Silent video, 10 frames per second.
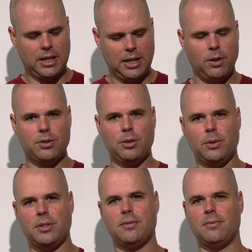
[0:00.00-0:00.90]
And
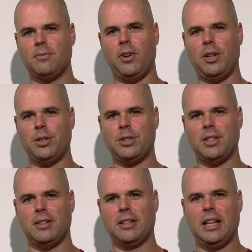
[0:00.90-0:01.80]
also it's fun just
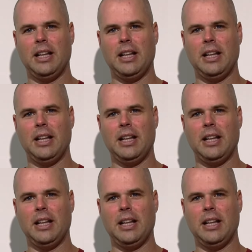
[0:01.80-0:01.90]
to